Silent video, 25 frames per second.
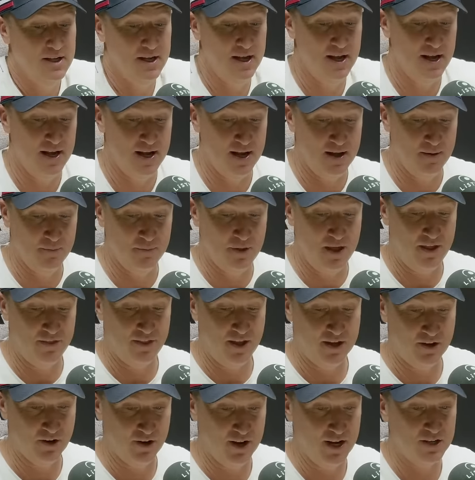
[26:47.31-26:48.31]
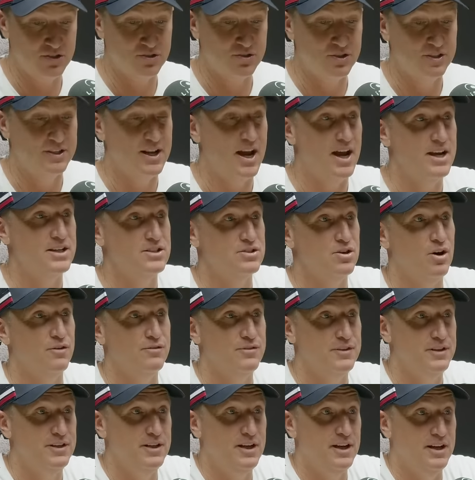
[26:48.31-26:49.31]
Um, they, they got extra days
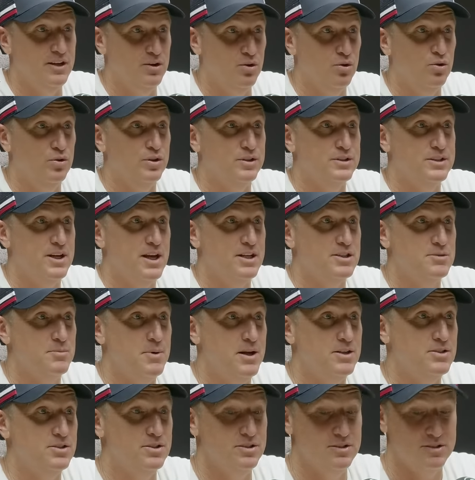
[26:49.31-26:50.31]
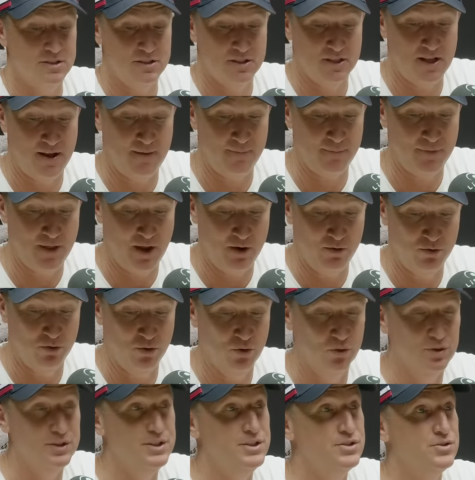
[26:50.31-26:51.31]
off in, in all the test matches. That they were
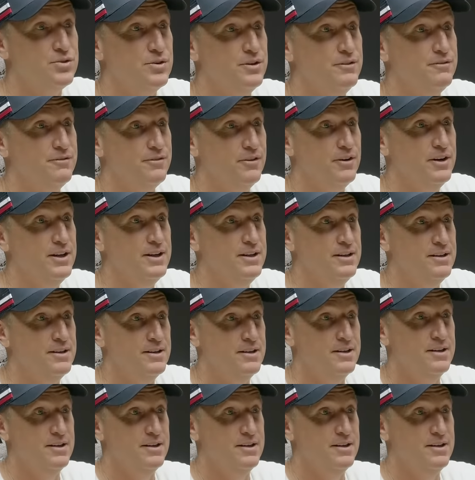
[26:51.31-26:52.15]
all injury free.